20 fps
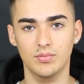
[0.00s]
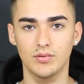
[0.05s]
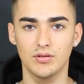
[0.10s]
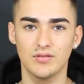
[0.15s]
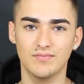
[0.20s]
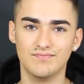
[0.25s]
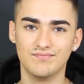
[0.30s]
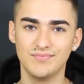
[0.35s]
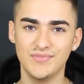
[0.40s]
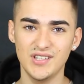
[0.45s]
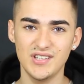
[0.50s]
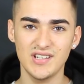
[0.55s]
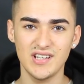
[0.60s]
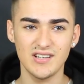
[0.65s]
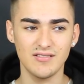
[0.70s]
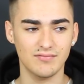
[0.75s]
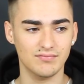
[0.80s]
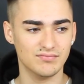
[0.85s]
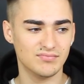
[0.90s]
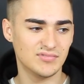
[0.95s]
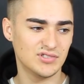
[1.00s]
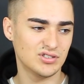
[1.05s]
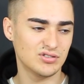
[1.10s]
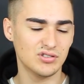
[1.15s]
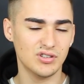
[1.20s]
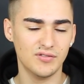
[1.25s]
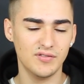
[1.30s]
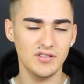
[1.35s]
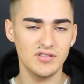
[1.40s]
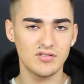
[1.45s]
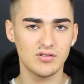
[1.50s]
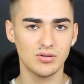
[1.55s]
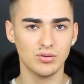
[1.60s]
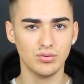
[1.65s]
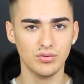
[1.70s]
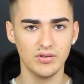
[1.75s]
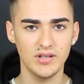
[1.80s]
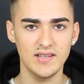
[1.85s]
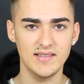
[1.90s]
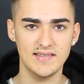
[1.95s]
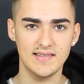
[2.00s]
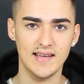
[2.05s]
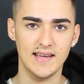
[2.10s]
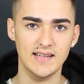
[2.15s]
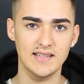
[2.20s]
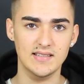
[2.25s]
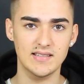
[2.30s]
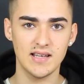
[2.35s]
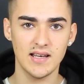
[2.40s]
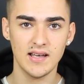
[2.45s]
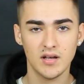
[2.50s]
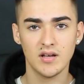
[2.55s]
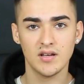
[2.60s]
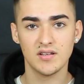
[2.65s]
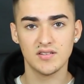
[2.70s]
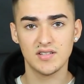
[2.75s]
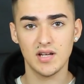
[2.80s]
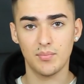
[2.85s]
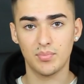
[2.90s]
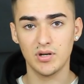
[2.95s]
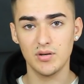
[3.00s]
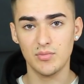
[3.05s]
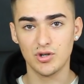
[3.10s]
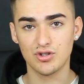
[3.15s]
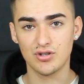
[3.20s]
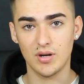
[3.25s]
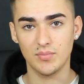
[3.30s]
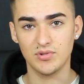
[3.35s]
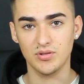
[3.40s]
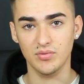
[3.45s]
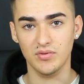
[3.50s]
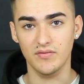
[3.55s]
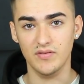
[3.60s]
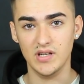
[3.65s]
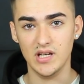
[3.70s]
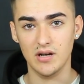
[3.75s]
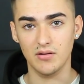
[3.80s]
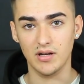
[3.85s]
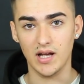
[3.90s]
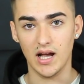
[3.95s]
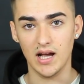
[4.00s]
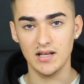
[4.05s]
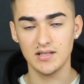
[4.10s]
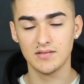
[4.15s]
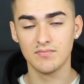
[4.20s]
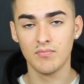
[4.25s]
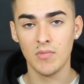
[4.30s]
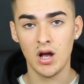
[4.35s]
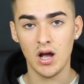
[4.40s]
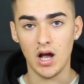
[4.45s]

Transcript: but you know, scruffy's cool these days. So that pretty much wrapped up the video, guys.